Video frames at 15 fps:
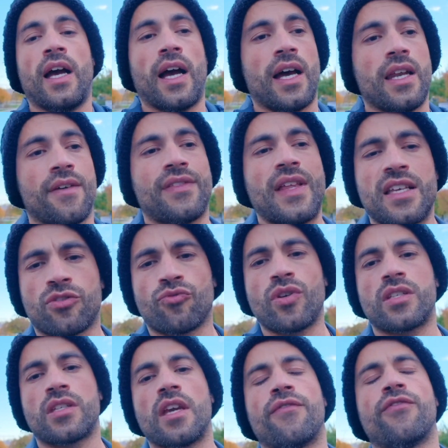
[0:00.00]
And if that's
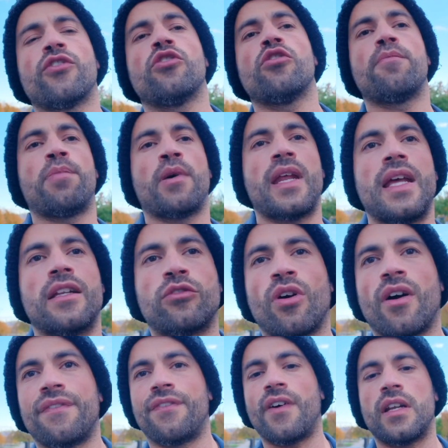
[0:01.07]
risky for you, put it into
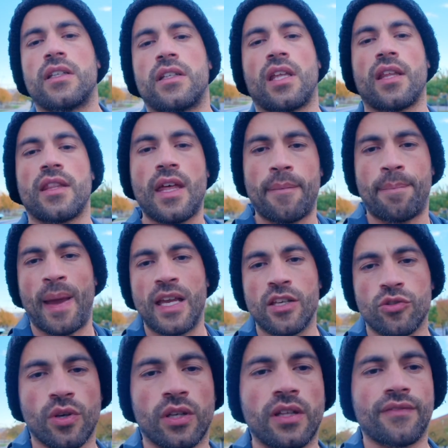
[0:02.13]
a fund that pays
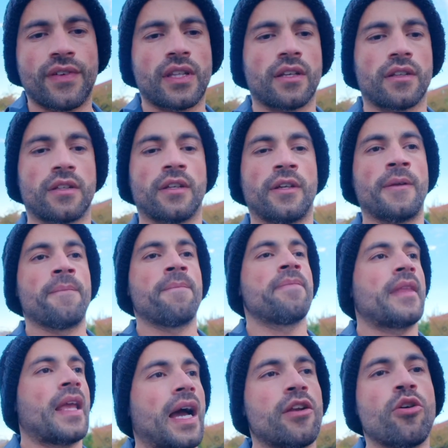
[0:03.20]
you a dividend.
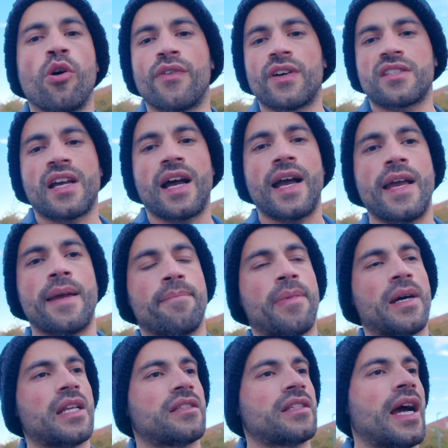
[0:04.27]
And over time,
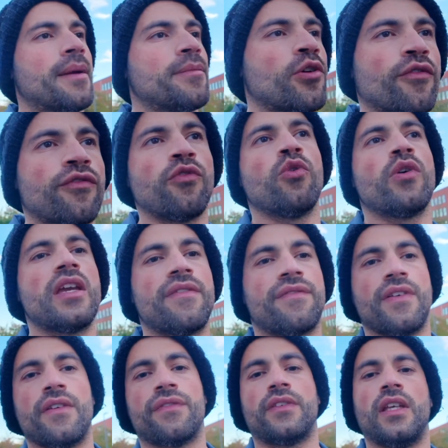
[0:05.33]
by the time you're 40,
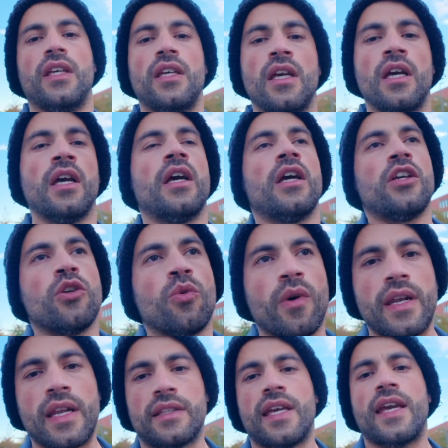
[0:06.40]
50, you
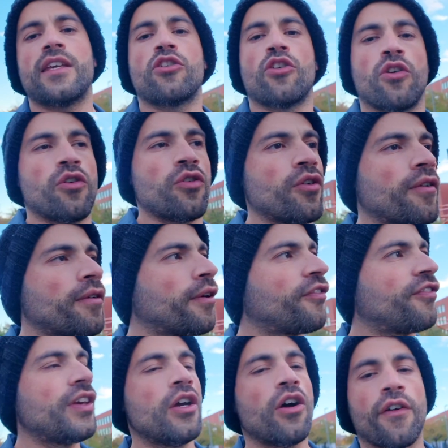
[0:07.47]
want to take your
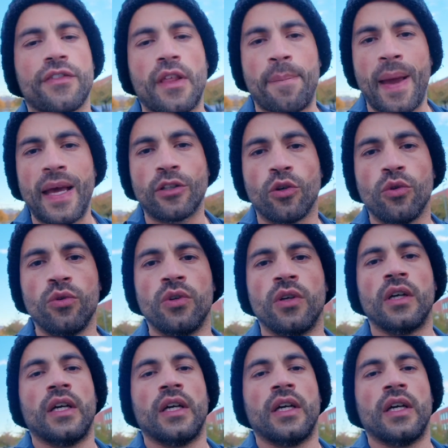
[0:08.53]
feet off the pedal